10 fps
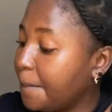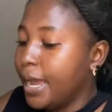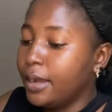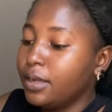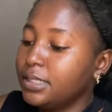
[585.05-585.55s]
i
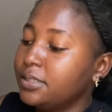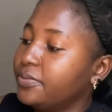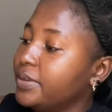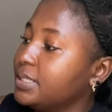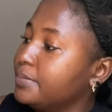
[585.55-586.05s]
got these
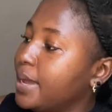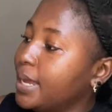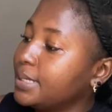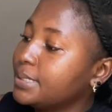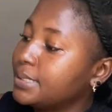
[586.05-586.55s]
face
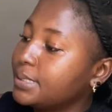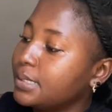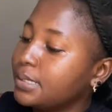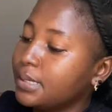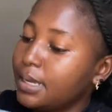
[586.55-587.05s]
masks
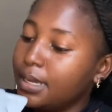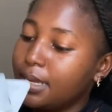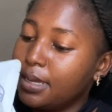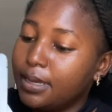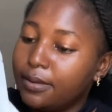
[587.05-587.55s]

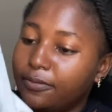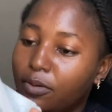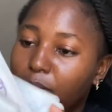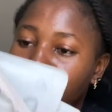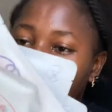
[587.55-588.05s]
uh for
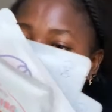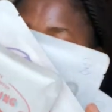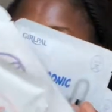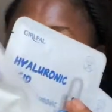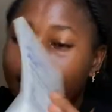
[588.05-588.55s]

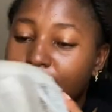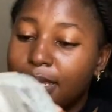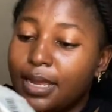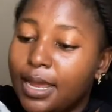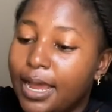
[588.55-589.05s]
moisturizing
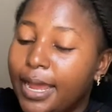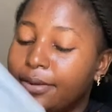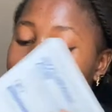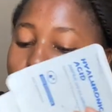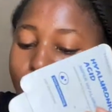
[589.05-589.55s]
I
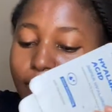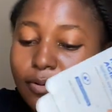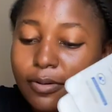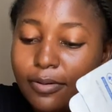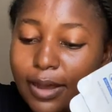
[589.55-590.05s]
don't
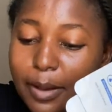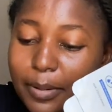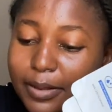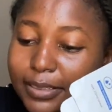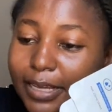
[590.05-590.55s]
know
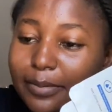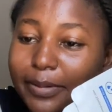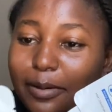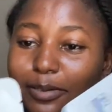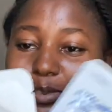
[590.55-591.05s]
about them, but
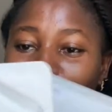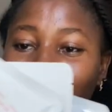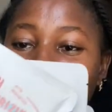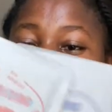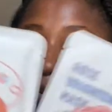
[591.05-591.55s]
I want to
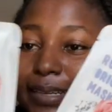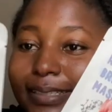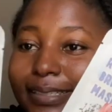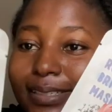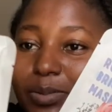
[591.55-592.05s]
try
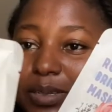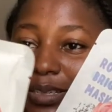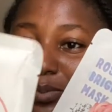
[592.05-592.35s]
it. This one is